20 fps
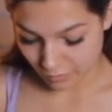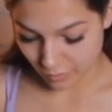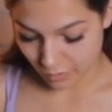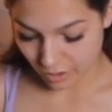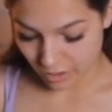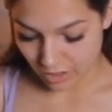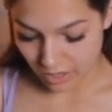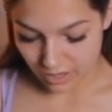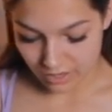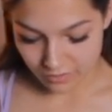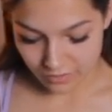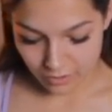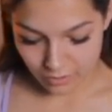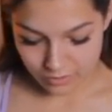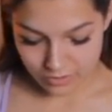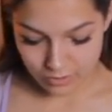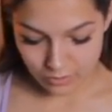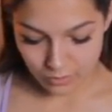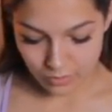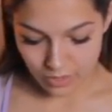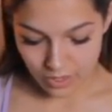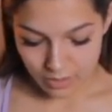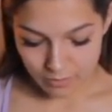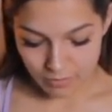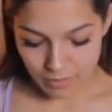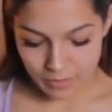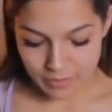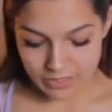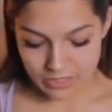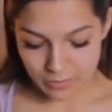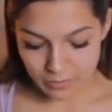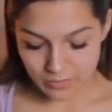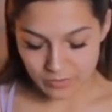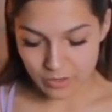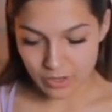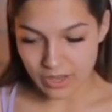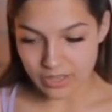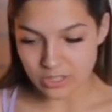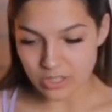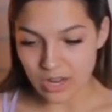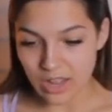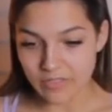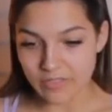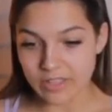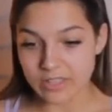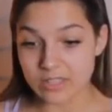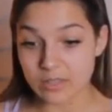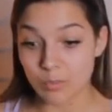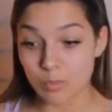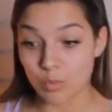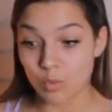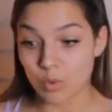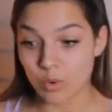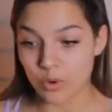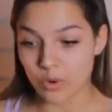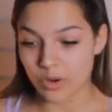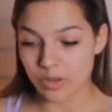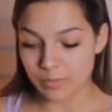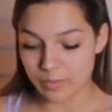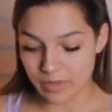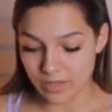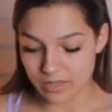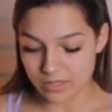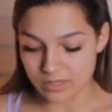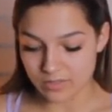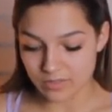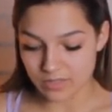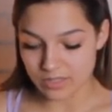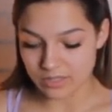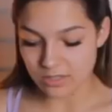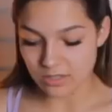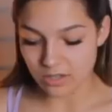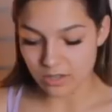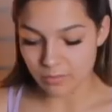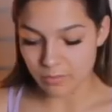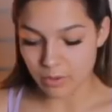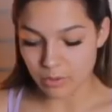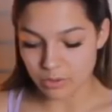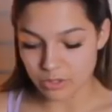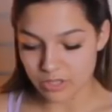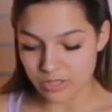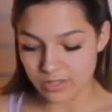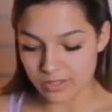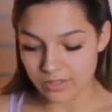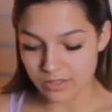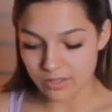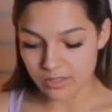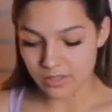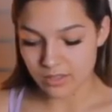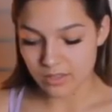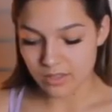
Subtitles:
or a lot of you. So maybe some of you guys are having some worry because of this emotion,